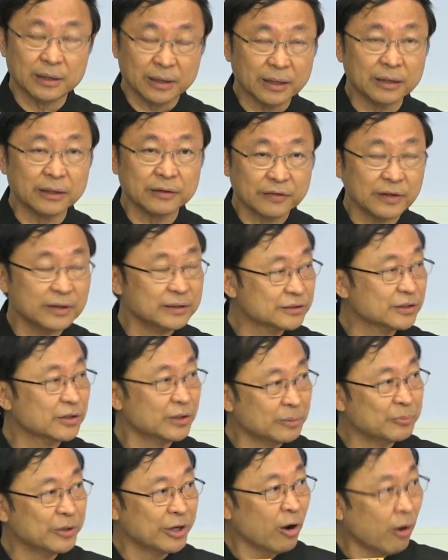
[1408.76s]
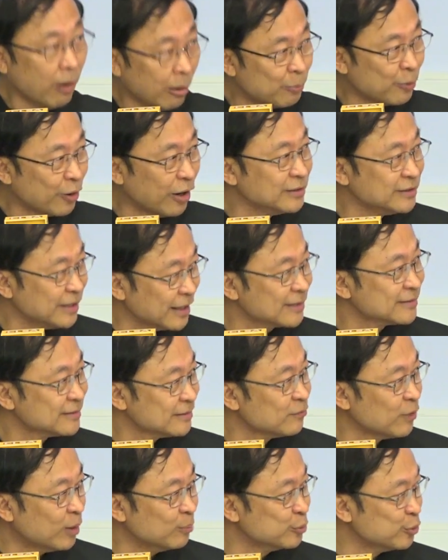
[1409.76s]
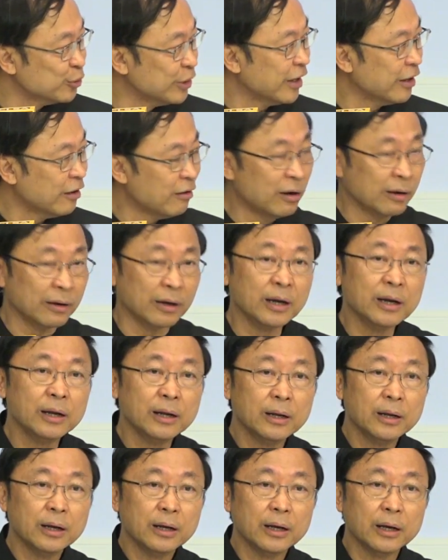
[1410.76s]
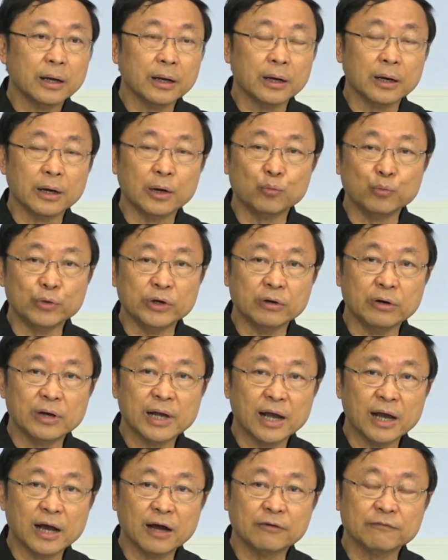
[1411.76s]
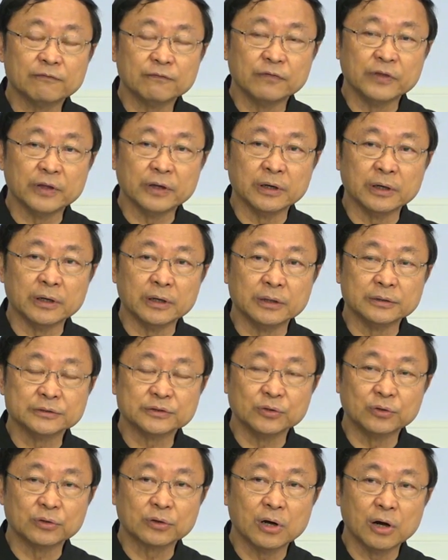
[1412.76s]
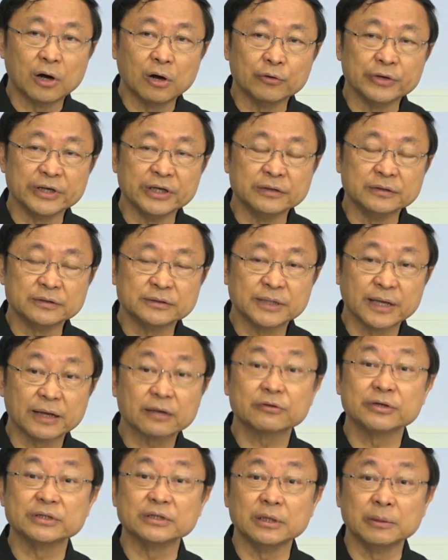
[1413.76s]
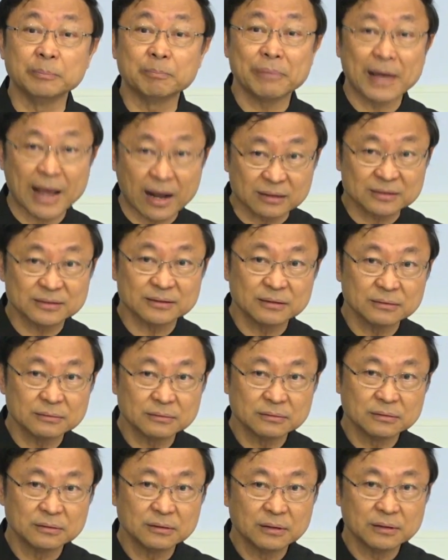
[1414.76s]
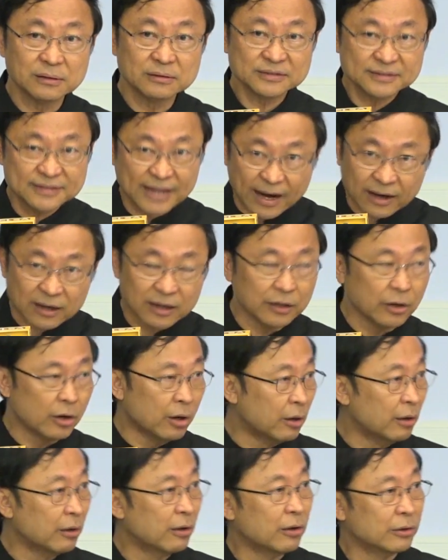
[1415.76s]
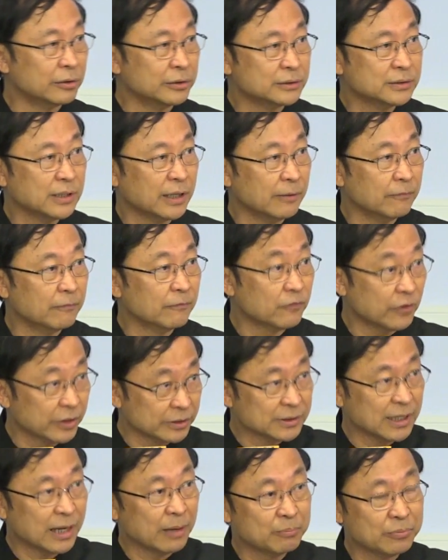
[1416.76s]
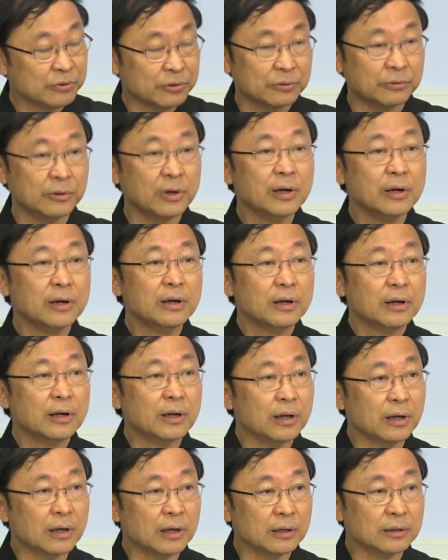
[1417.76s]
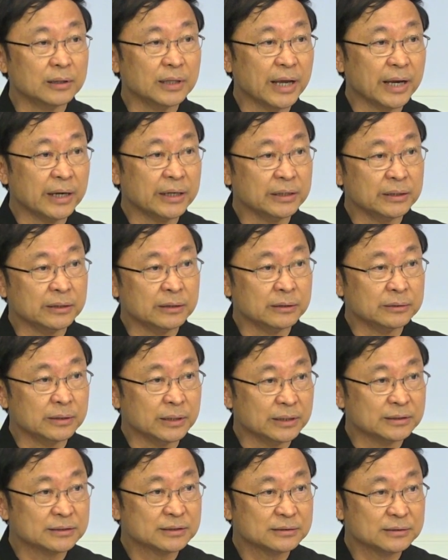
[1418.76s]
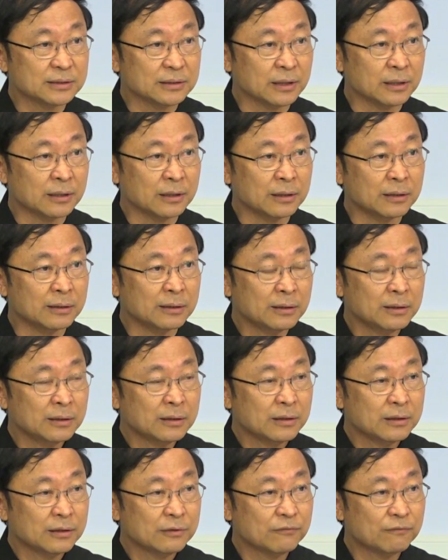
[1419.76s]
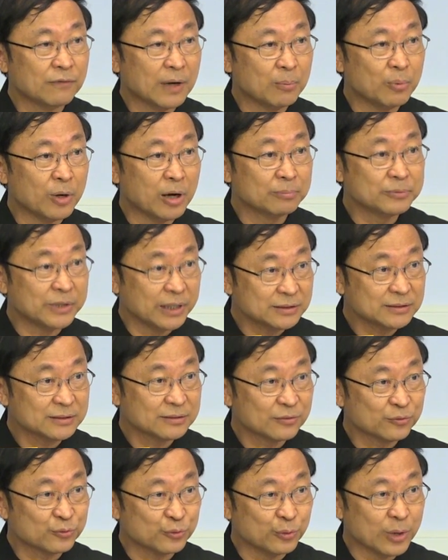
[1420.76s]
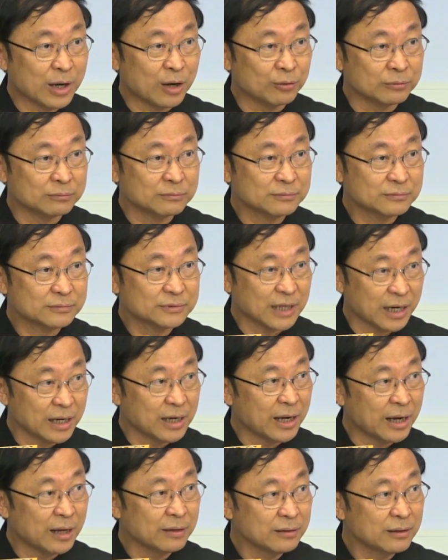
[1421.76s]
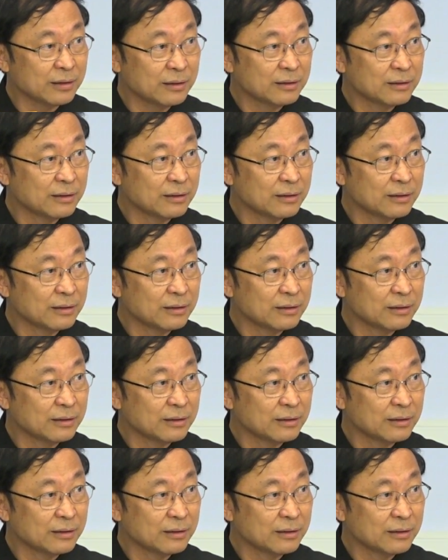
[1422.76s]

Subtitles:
and I think it's going to be all projects from today on, will have the so-called integrity pact tag along all the time. For example, laying this fiber optics throughout Thailand.